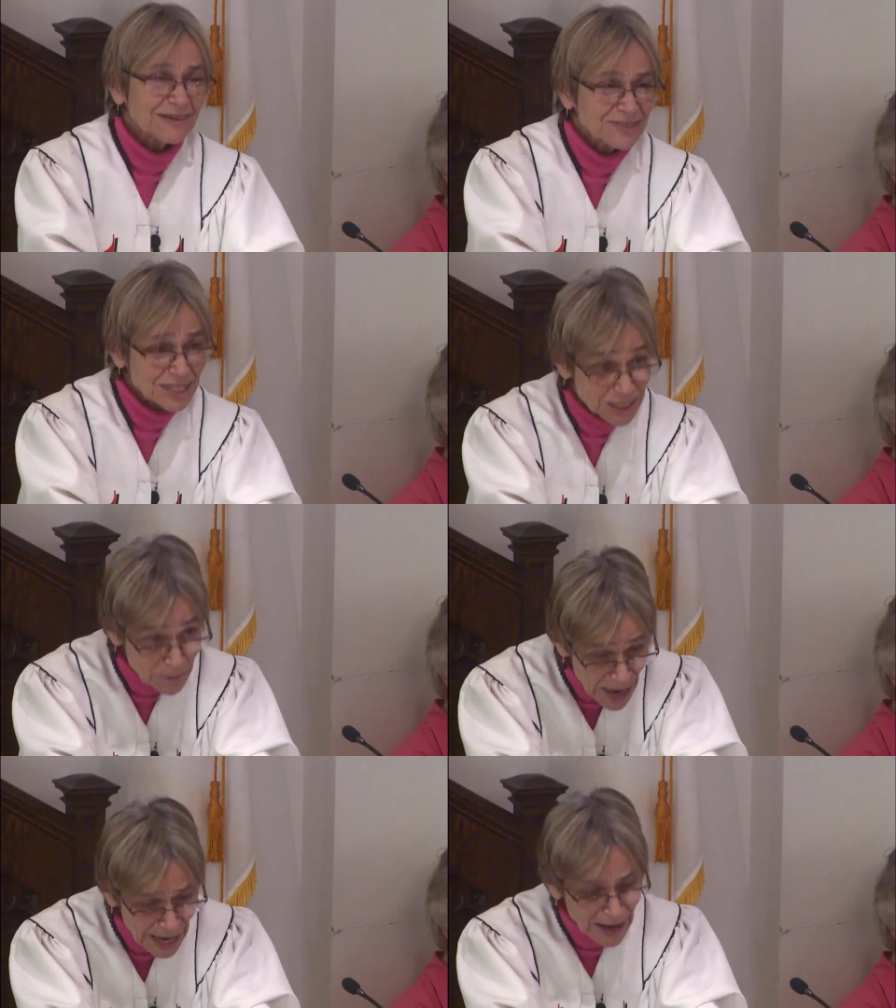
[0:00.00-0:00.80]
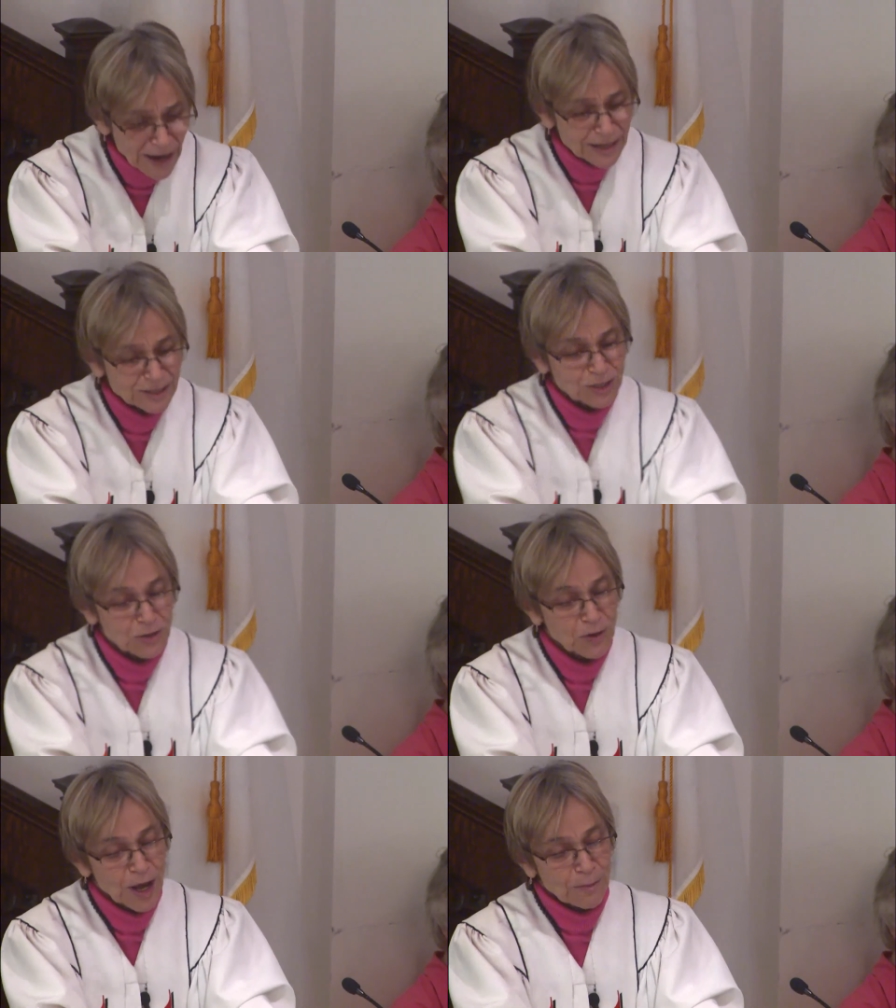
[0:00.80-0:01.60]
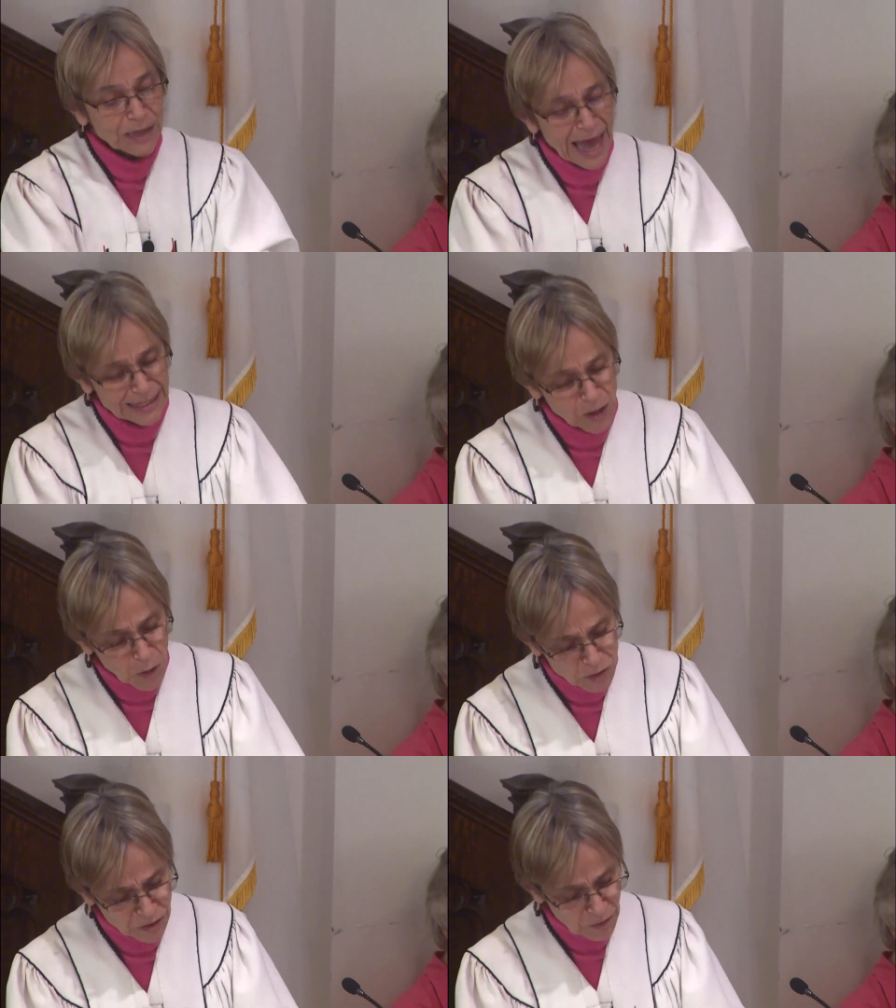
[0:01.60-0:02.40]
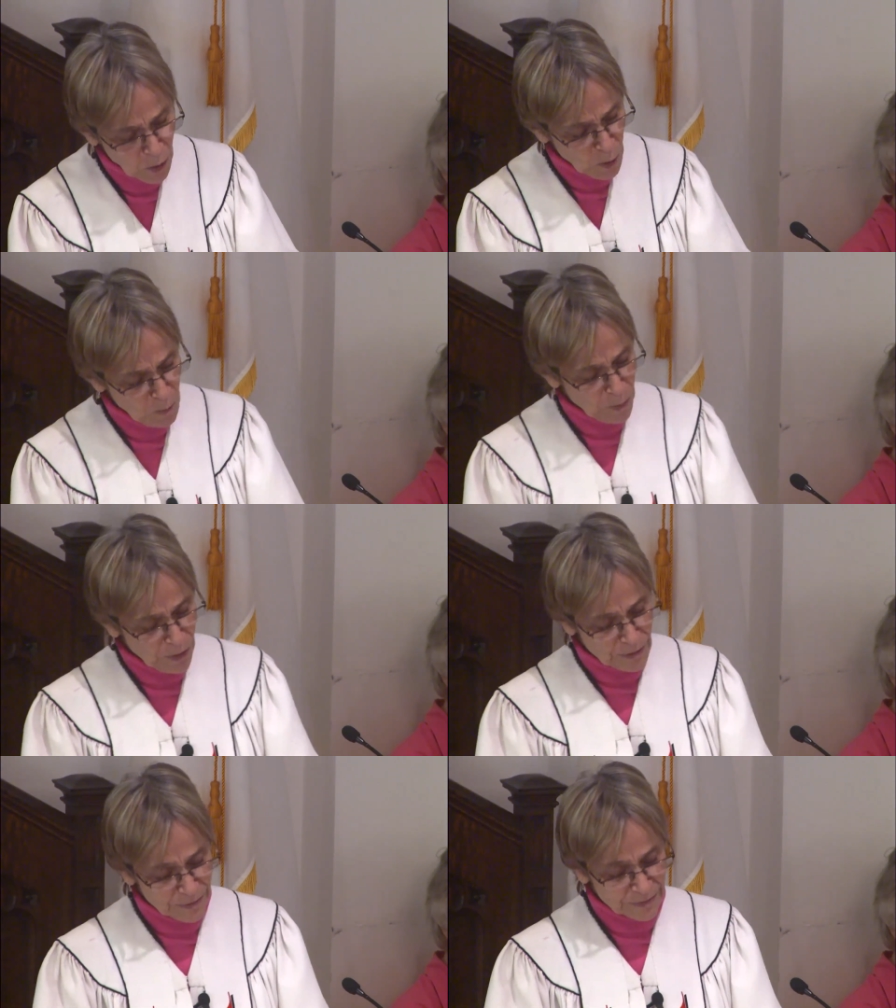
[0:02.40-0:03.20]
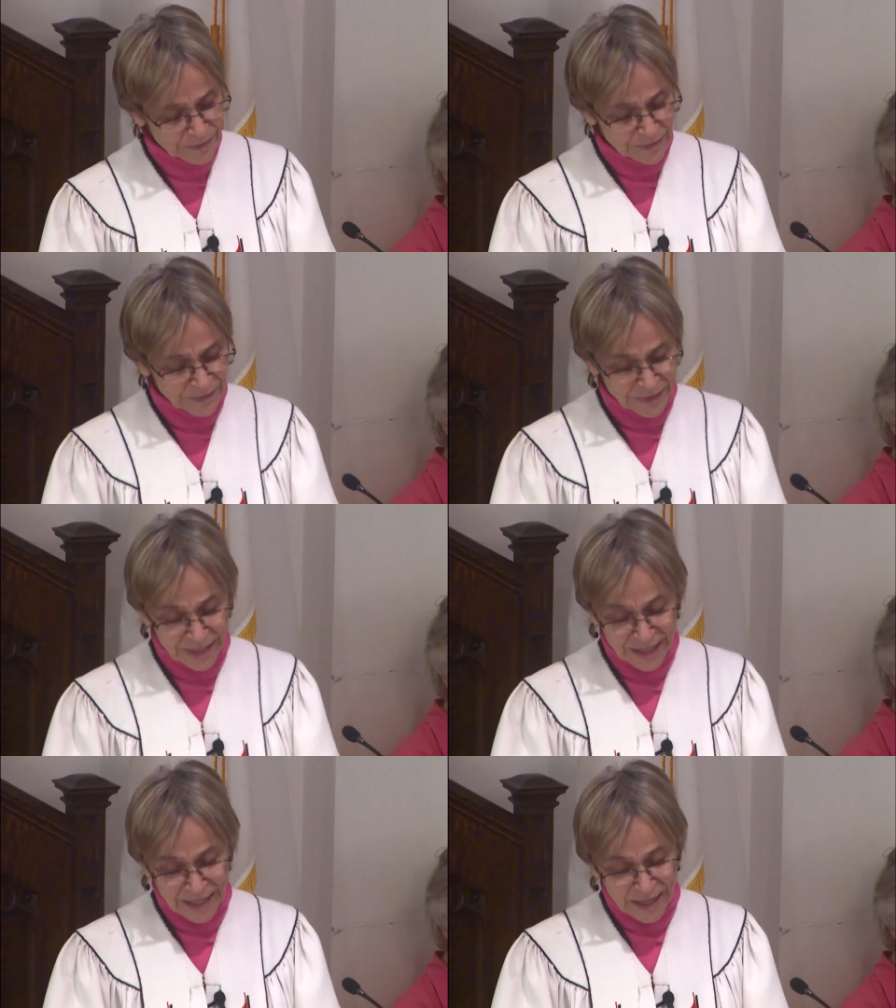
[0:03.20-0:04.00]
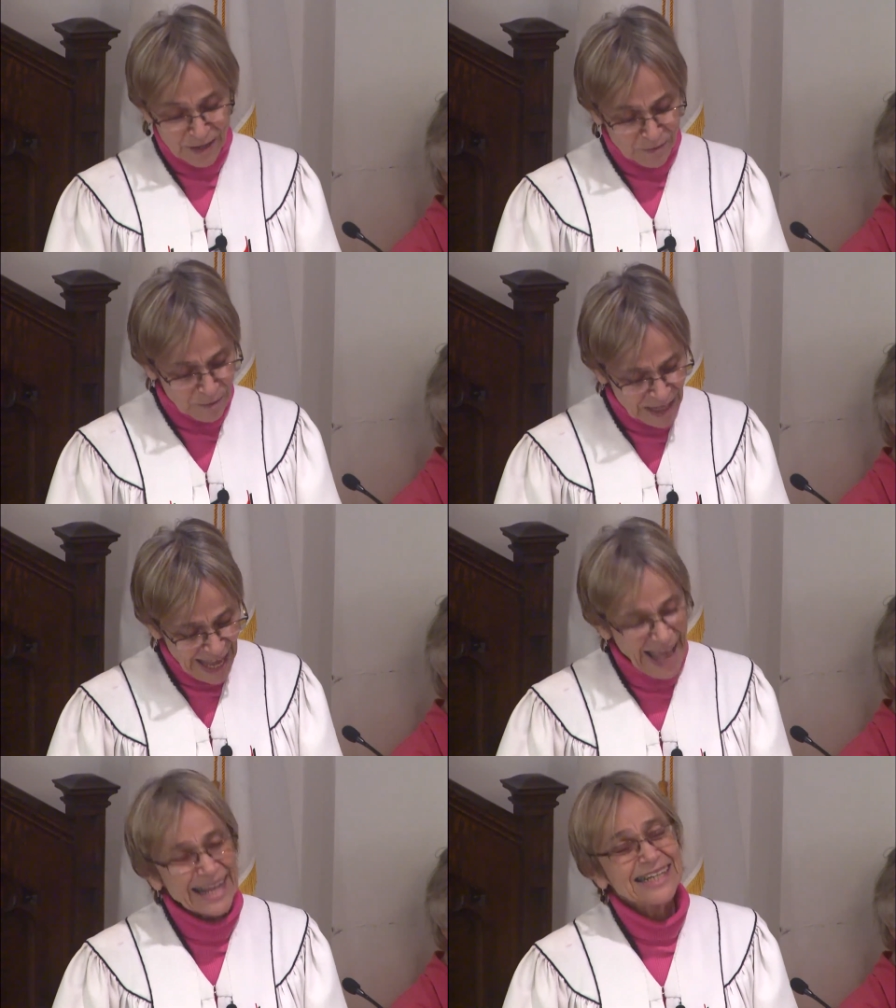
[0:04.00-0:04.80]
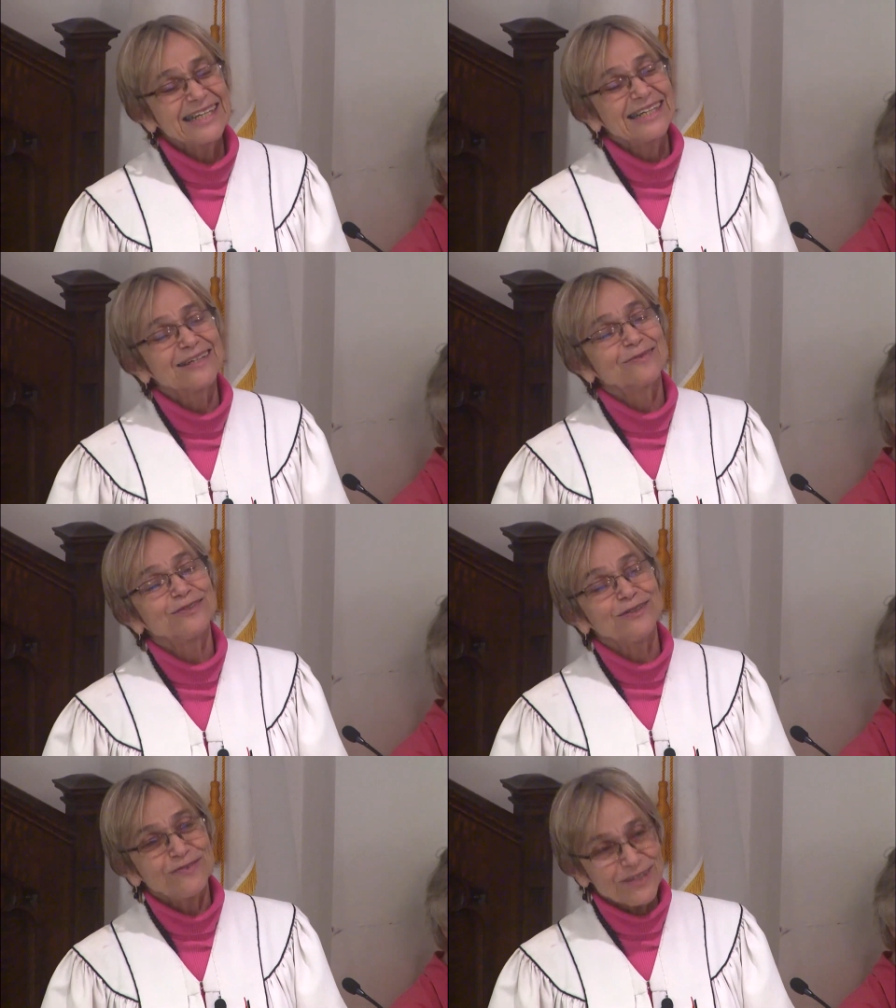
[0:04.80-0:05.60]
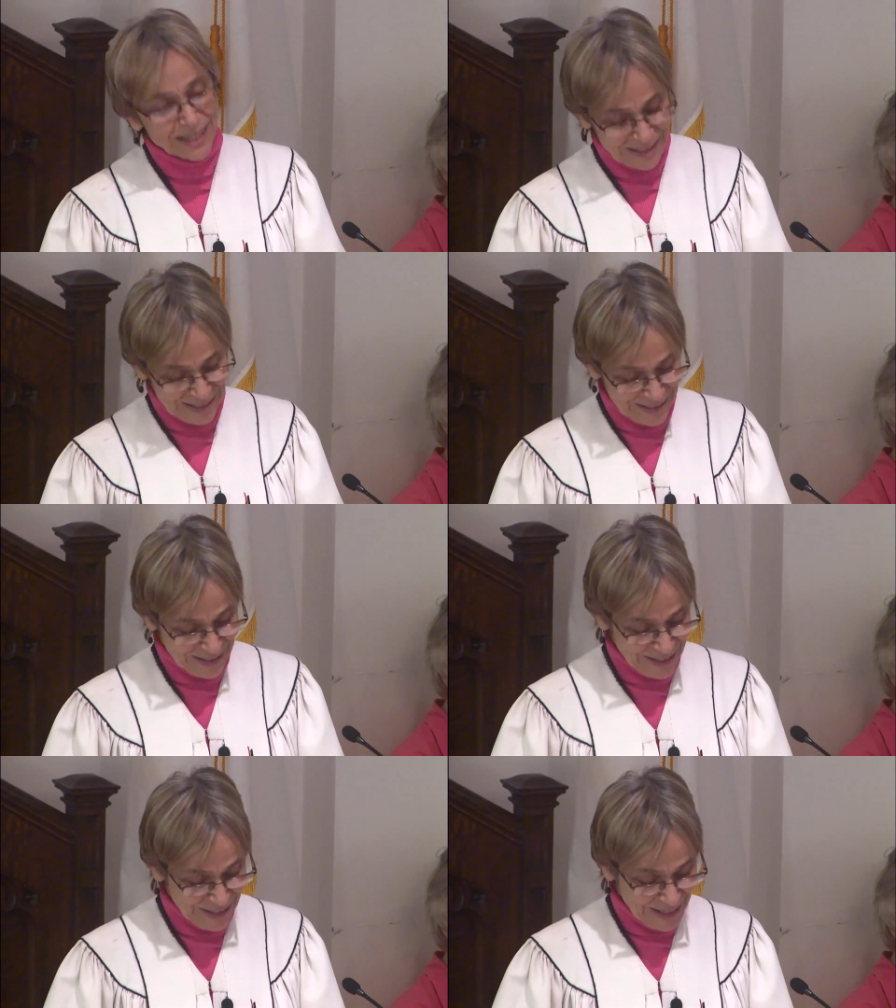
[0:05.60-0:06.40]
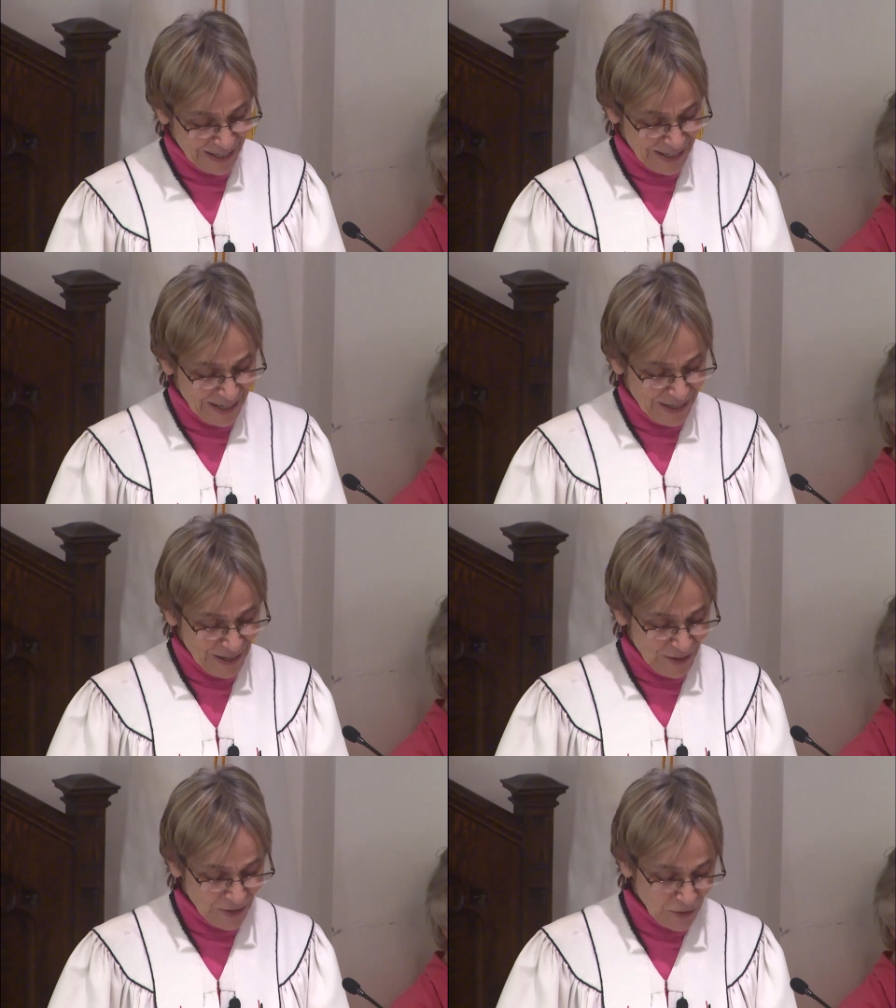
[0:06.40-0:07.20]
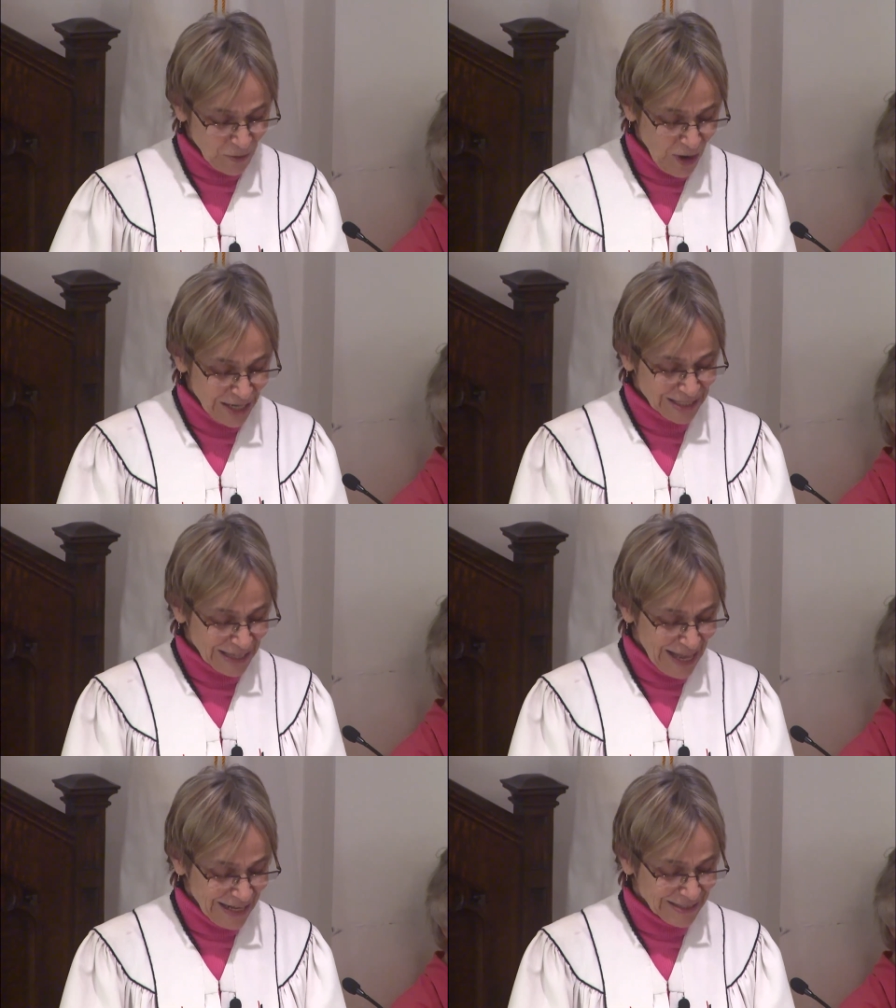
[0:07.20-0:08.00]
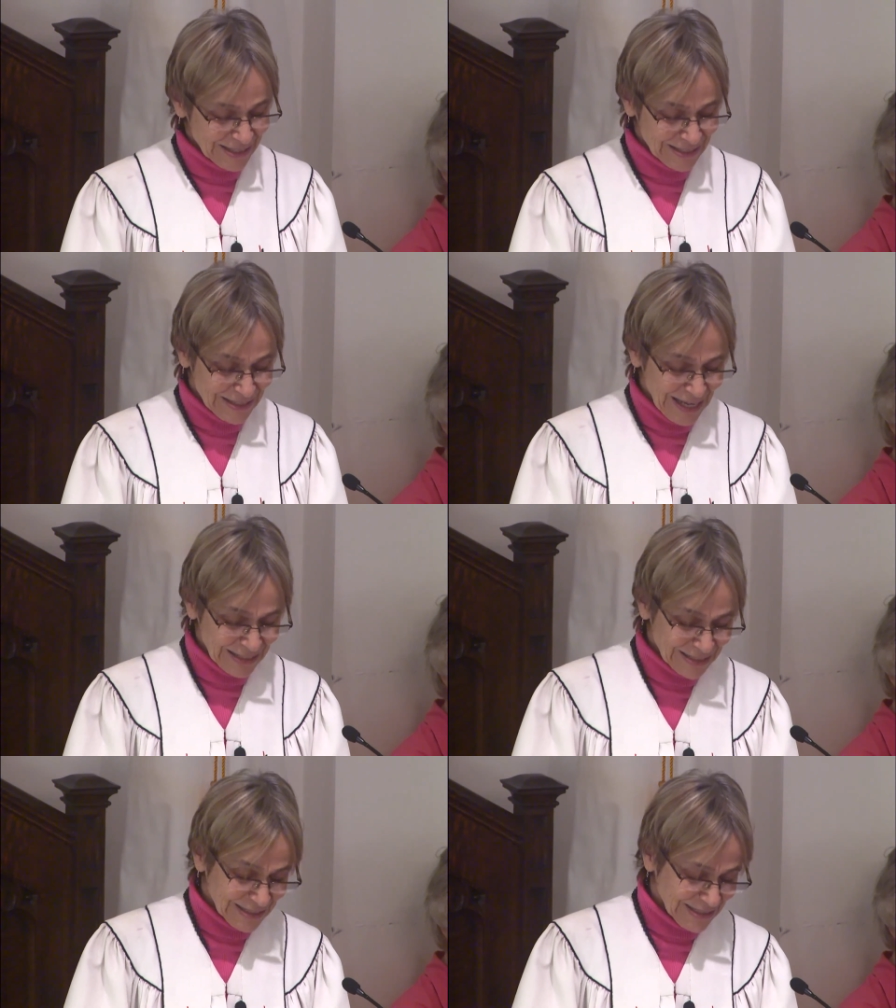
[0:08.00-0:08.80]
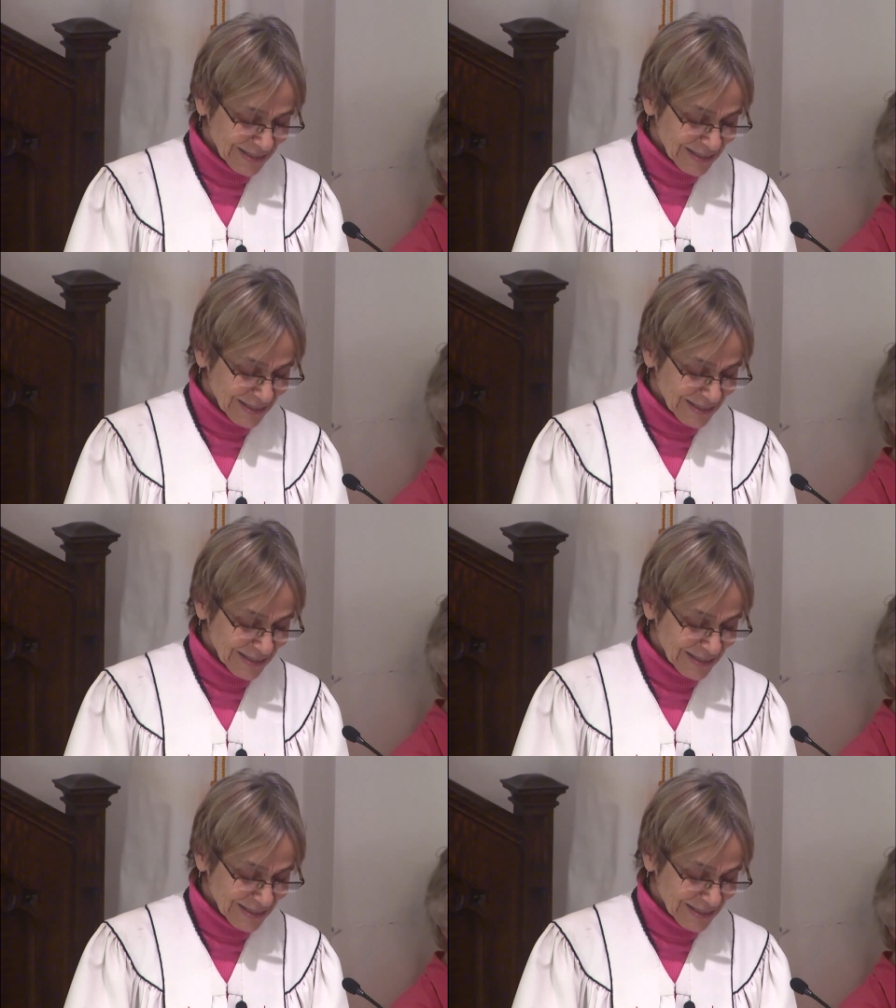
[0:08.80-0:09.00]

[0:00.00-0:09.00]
of despair to plateaus of hope, from the agony of defeat to Christ-like success.